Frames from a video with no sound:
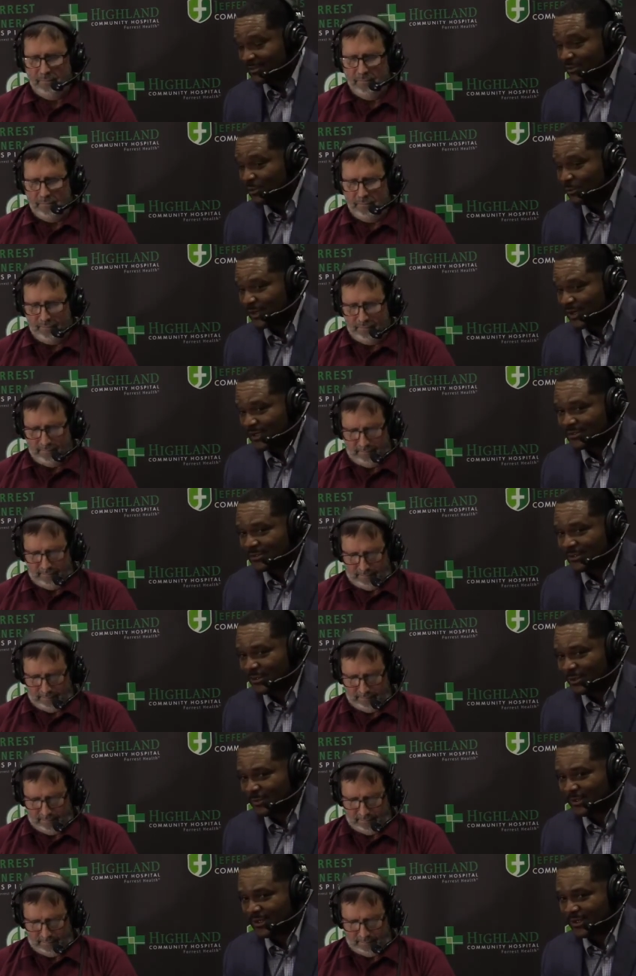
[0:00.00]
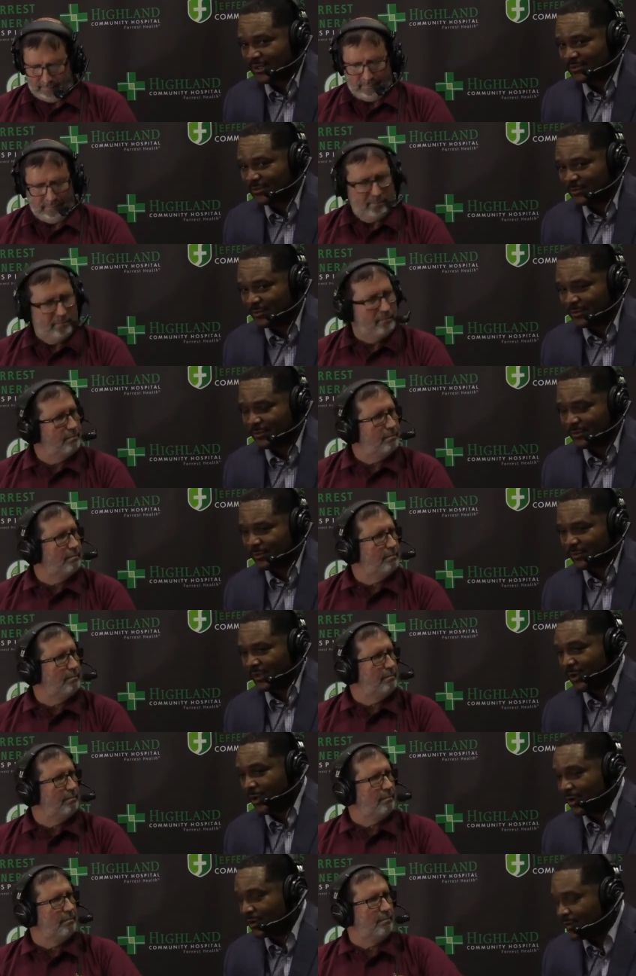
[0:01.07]
Speaker 1: too much, you know, because we, we
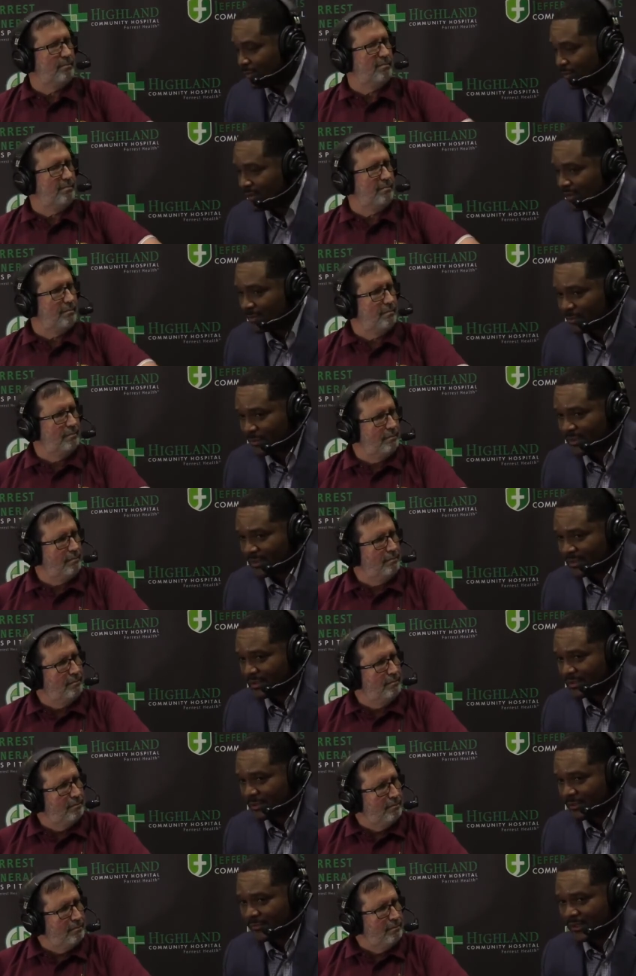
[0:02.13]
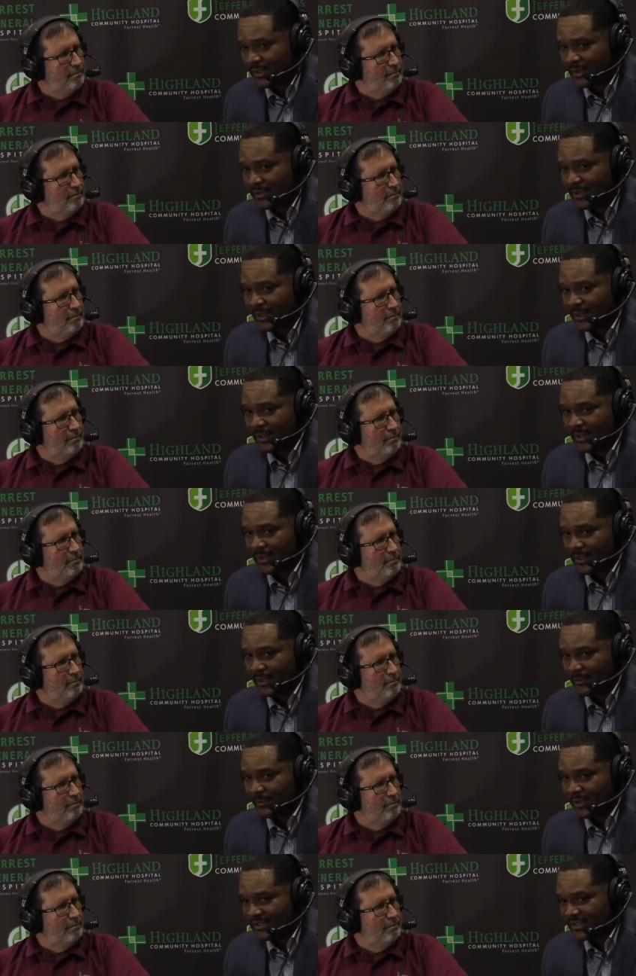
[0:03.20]
guarded them pretty pretty good over there,
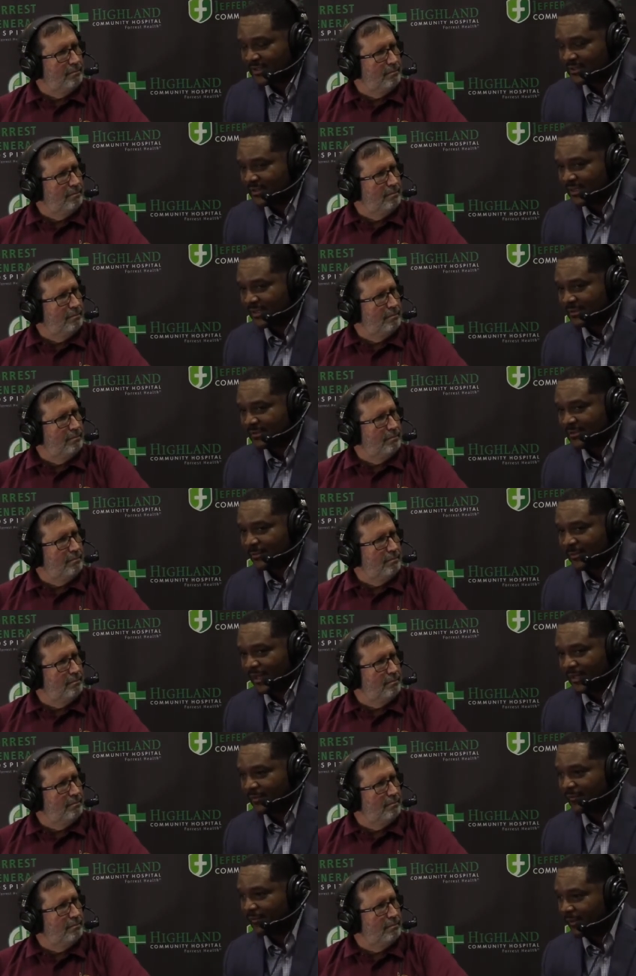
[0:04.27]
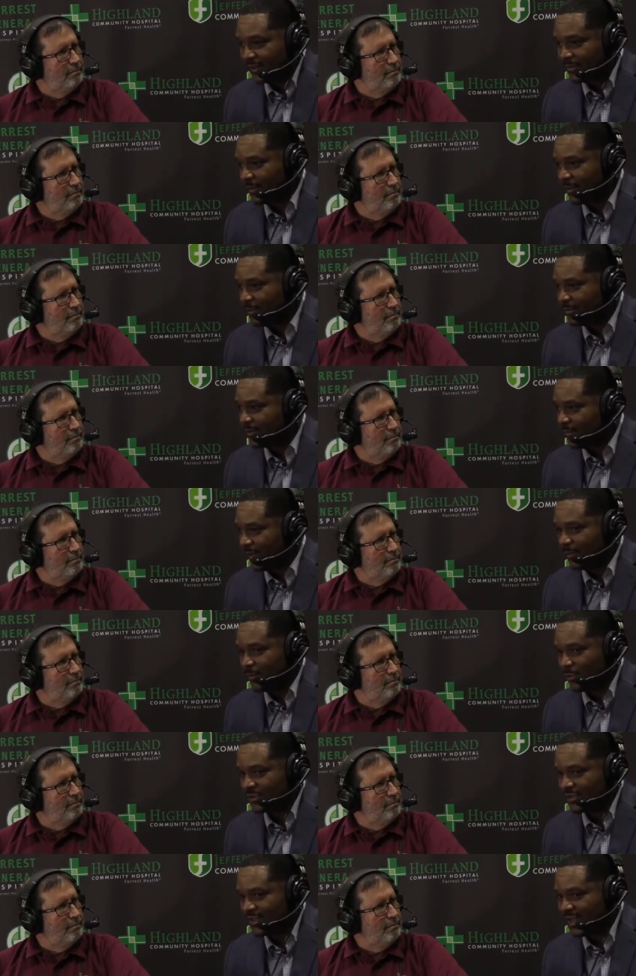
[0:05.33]
and we just needed to make free throws and make
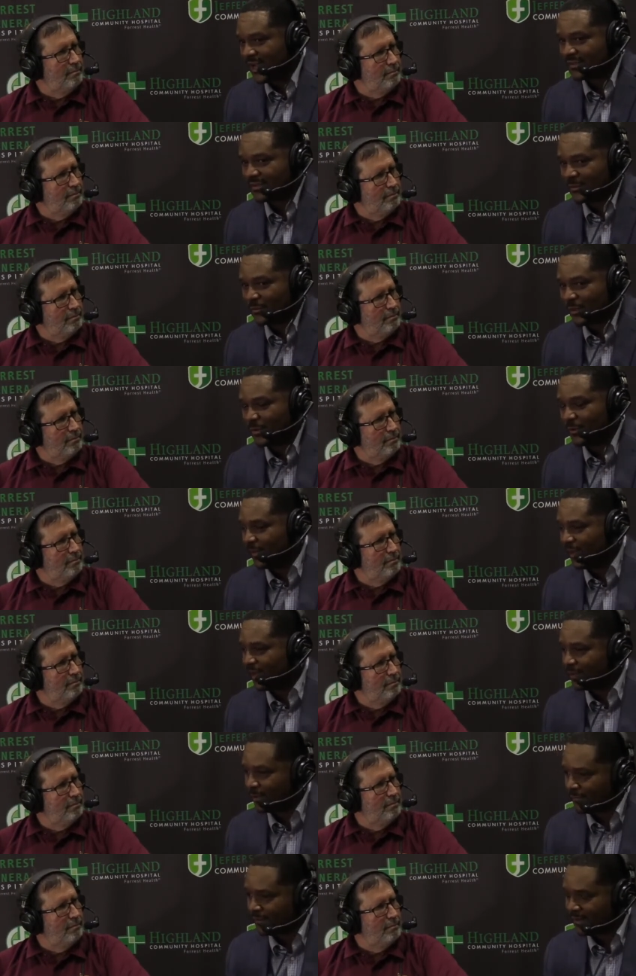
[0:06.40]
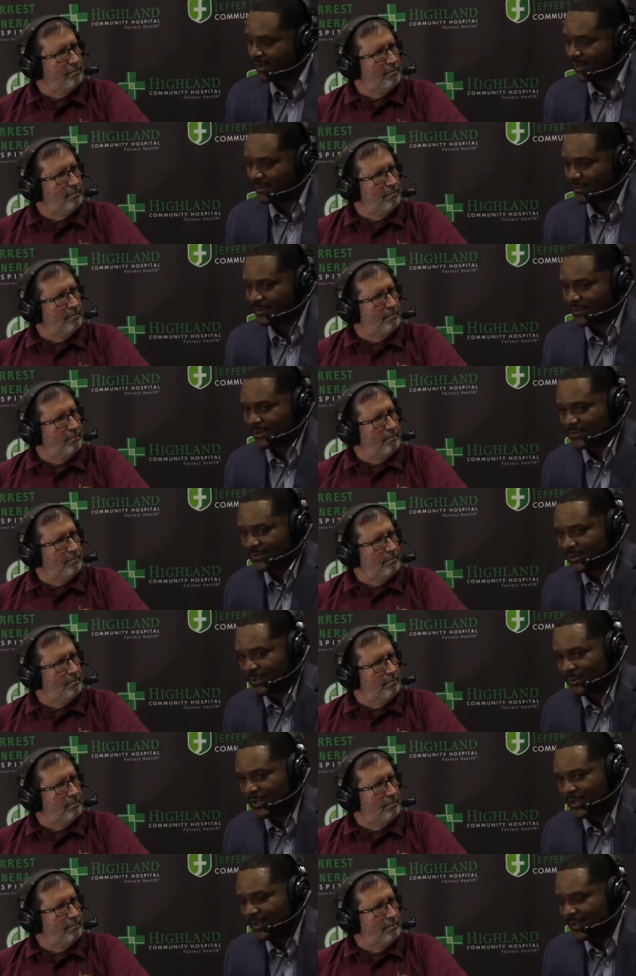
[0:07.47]
more shots than what we made over there, you know.
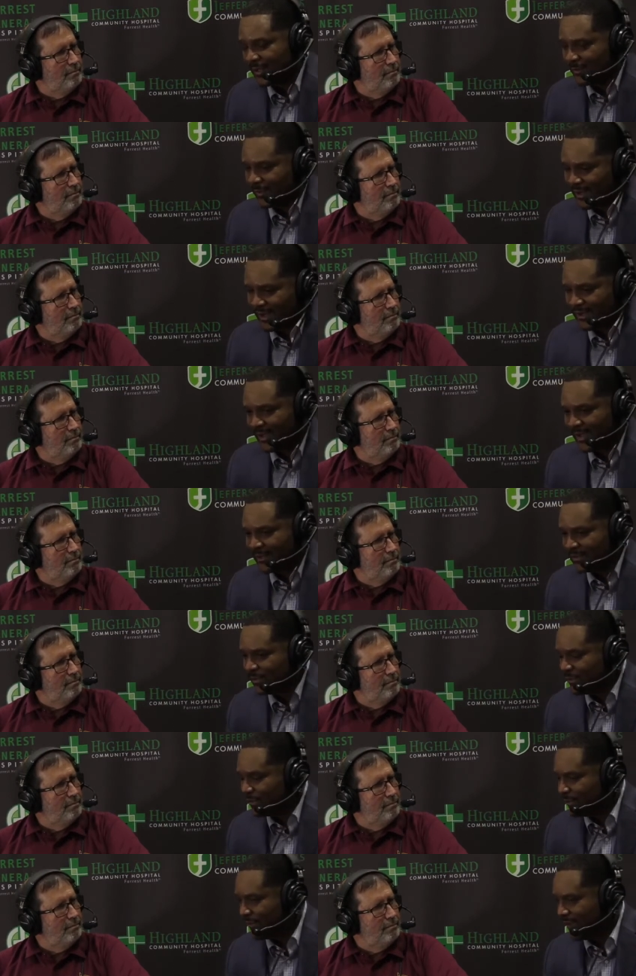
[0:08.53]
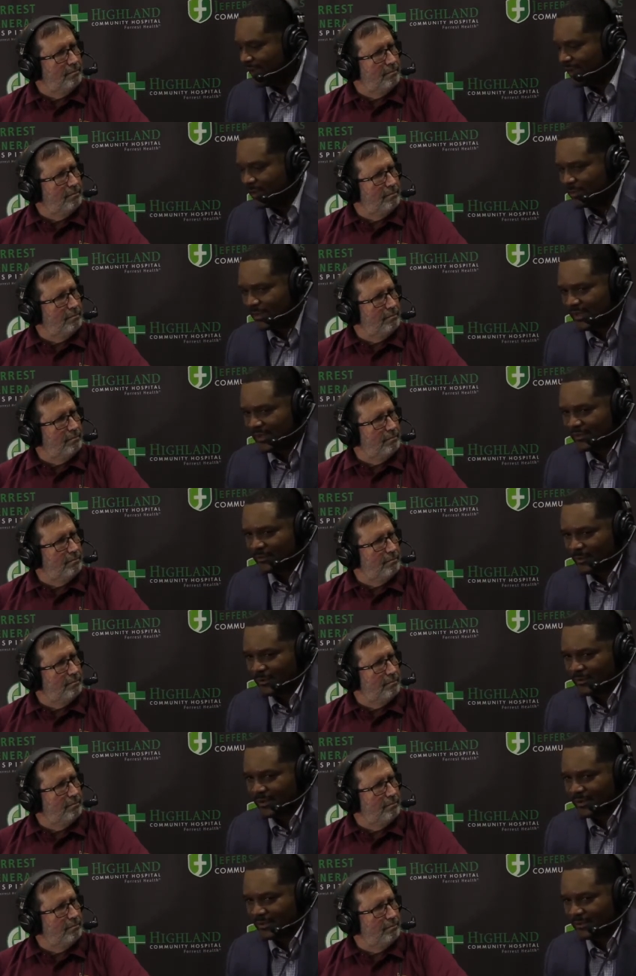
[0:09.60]
So we kind of had two or three game plans
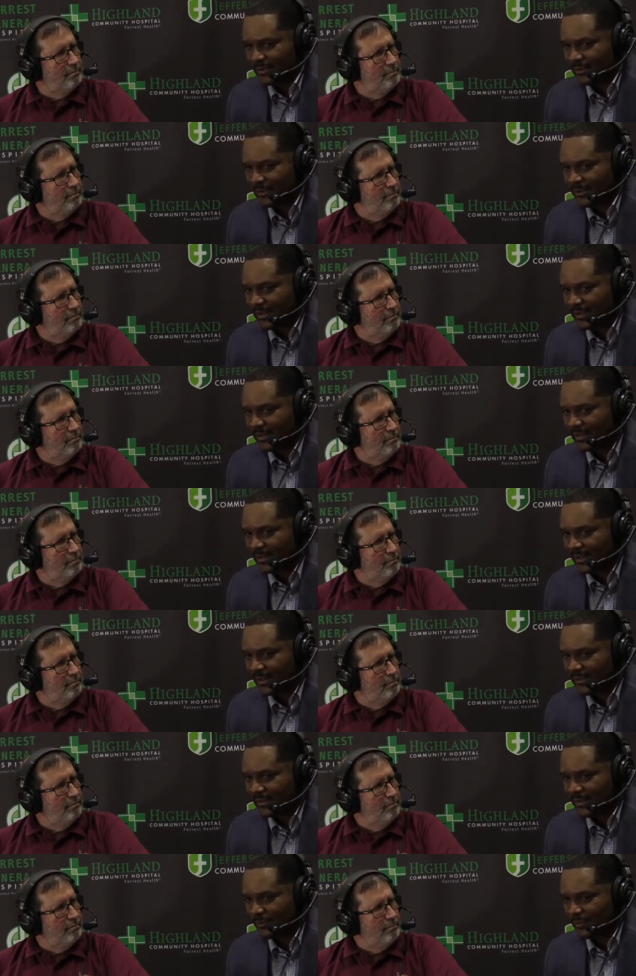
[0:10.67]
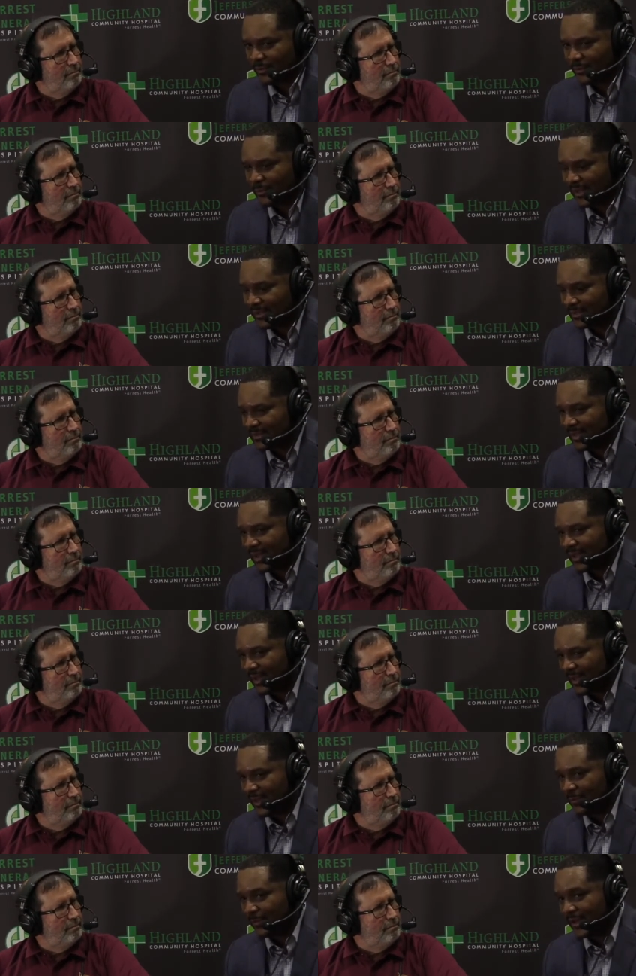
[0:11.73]
working, you know, and, and I think by the second
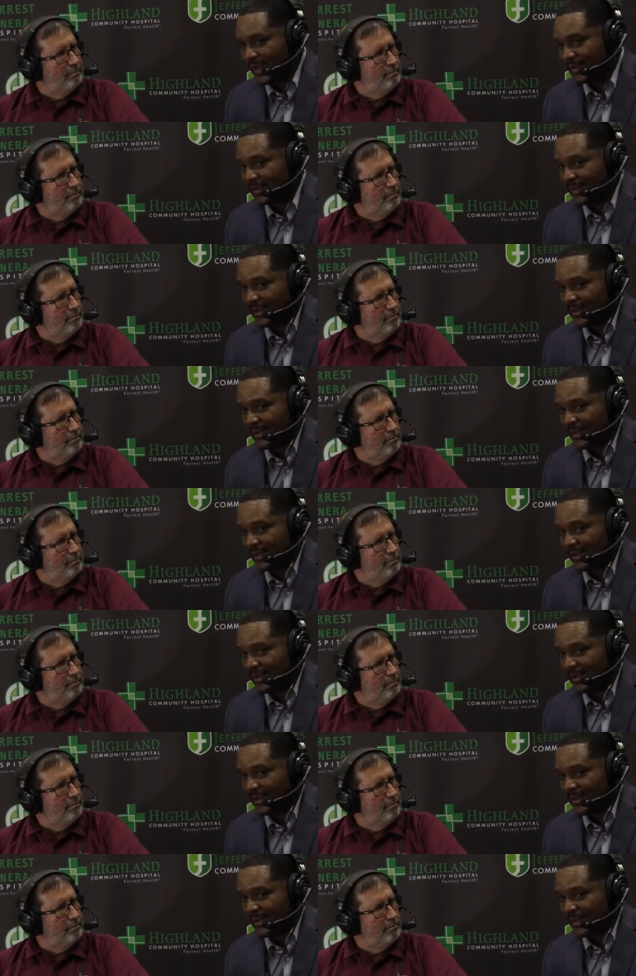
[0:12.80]
half we got the